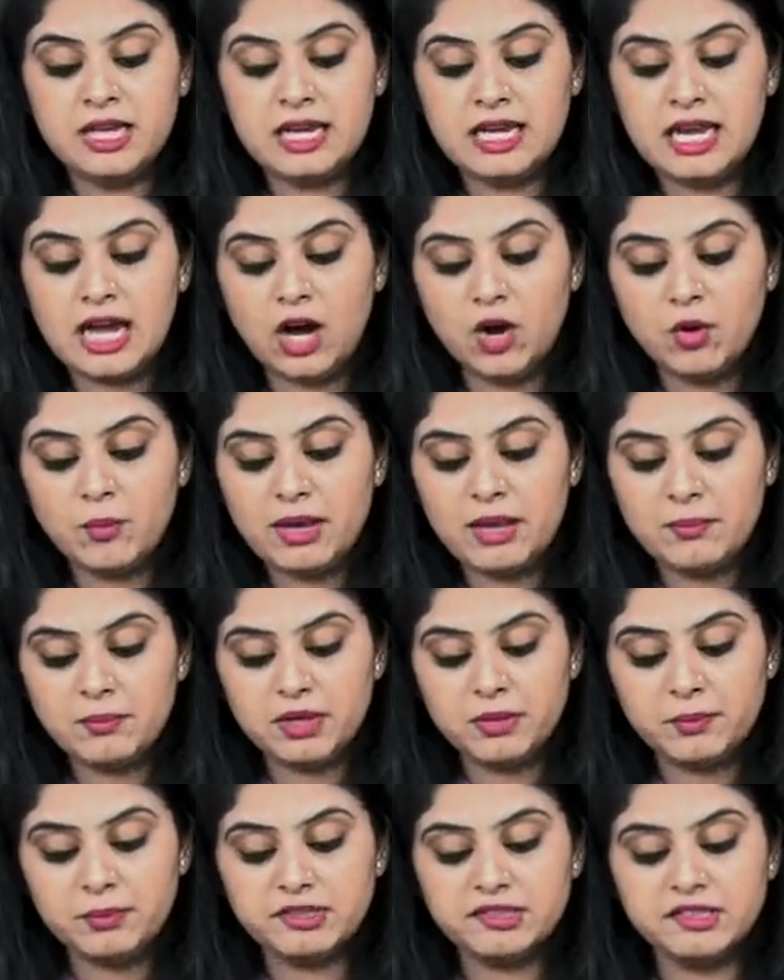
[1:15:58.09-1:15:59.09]
Now my
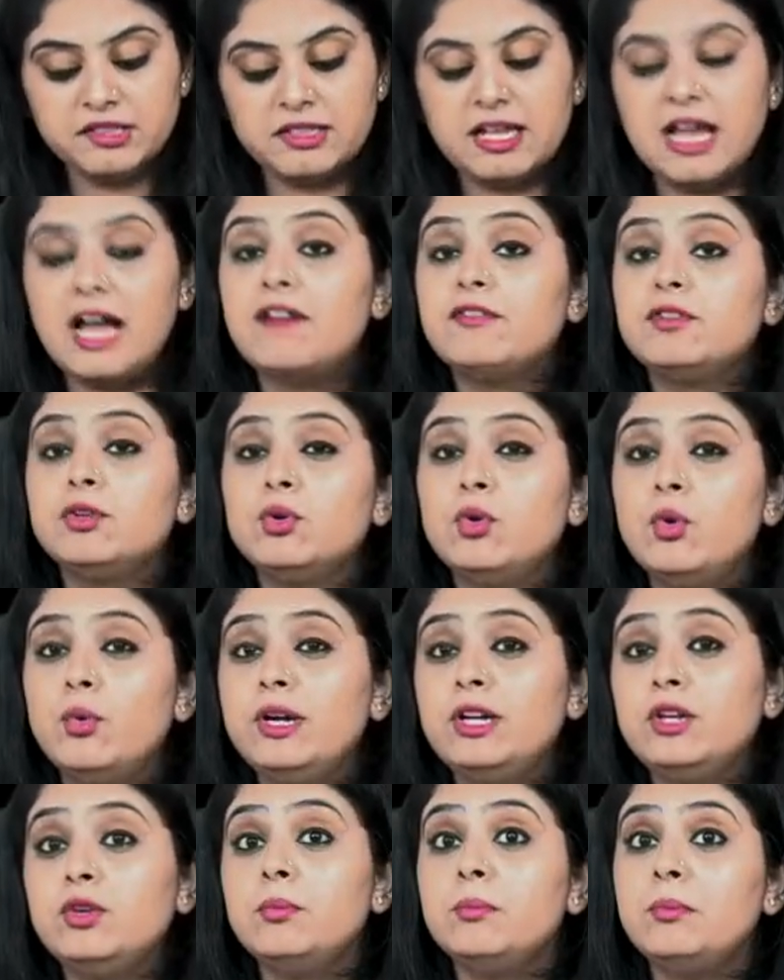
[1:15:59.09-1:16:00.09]
purpose is I have to go
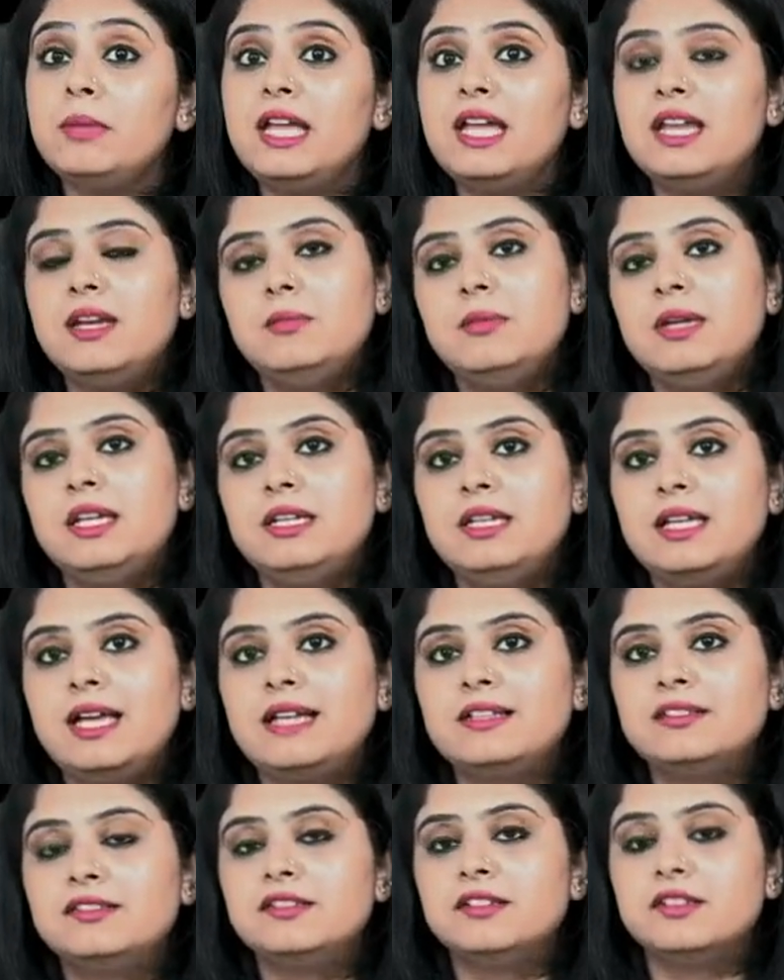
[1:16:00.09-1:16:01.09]
into main
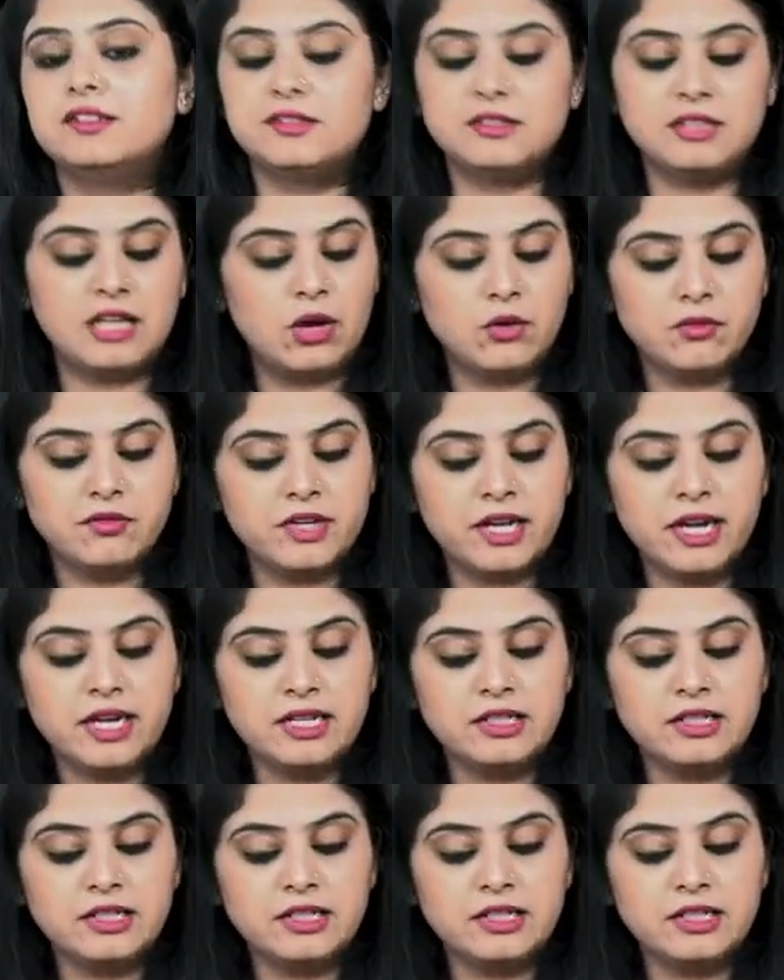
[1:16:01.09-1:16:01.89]
cancers. Now forget